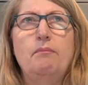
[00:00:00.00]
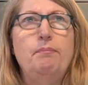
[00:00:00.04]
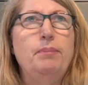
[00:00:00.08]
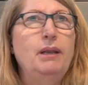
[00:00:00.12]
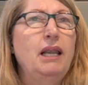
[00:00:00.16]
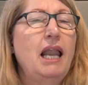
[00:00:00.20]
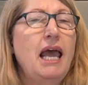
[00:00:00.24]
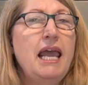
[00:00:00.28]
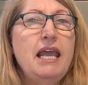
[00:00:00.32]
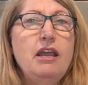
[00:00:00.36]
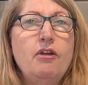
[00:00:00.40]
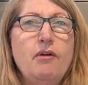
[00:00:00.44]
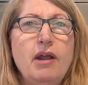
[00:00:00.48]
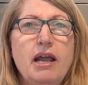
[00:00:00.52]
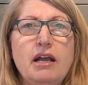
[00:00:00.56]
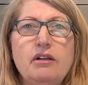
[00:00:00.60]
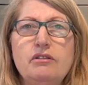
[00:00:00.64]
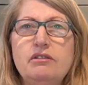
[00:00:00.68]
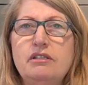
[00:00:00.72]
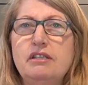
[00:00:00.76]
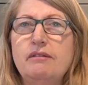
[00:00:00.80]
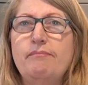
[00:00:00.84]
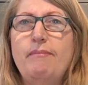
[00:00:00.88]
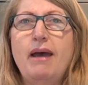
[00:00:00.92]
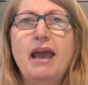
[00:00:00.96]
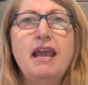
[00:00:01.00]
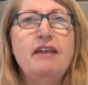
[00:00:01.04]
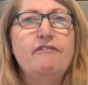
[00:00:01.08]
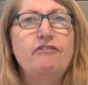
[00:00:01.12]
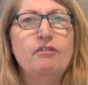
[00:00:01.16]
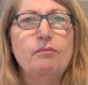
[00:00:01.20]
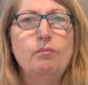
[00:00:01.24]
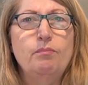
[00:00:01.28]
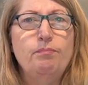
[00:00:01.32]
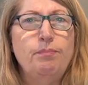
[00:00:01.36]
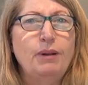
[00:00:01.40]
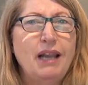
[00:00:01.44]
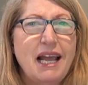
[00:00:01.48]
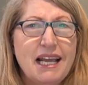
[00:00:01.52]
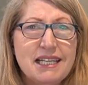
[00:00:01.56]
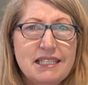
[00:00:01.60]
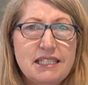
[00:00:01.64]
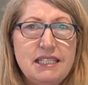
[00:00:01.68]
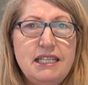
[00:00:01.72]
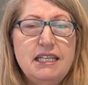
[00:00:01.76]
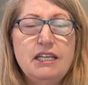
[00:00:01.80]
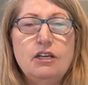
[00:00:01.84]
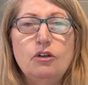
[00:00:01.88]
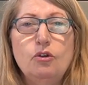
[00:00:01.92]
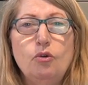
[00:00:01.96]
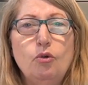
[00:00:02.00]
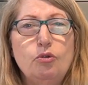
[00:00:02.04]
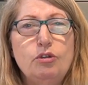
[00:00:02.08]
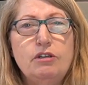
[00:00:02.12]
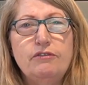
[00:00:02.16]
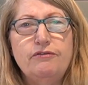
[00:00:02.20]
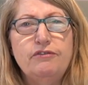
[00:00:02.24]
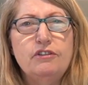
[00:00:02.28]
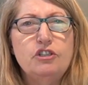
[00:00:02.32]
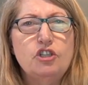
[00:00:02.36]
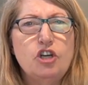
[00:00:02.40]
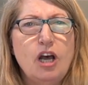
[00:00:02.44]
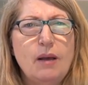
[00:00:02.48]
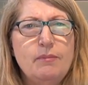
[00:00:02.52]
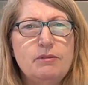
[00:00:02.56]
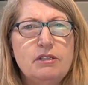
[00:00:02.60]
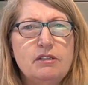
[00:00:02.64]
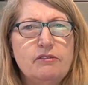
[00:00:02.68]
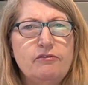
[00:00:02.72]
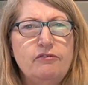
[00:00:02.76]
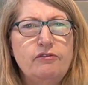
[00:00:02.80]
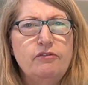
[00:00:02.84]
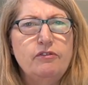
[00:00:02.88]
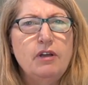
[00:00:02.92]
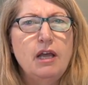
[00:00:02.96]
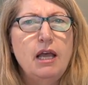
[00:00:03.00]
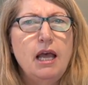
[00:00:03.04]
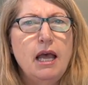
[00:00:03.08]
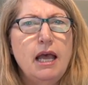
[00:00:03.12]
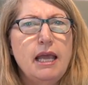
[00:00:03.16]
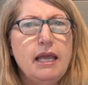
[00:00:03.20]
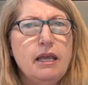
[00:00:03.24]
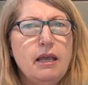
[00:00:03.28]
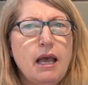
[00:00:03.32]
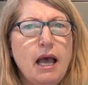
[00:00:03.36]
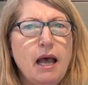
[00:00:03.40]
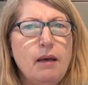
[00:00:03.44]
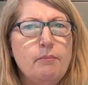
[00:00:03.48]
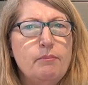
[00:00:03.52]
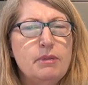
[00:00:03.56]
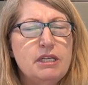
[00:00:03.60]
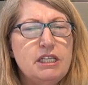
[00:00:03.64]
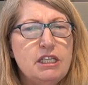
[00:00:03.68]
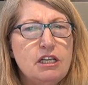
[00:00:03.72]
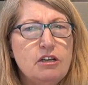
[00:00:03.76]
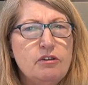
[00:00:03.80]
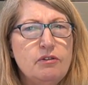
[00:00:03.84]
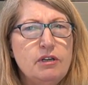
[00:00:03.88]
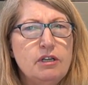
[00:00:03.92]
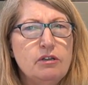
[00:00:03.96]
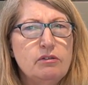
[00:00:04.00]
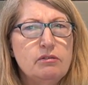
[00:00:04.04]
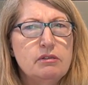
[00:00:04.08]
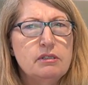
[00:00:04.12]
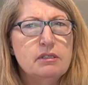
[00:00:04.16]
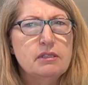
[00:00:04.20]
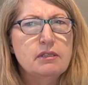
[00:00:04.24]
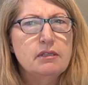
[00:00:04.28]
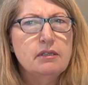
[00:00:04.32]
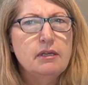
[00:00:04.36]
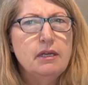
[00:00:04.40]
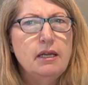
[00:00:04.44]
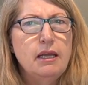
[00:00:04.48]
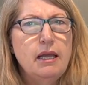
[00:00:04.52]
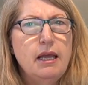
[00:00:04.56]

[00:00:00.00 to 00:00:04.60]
Playgrounds are made from plastic and all different types of materials.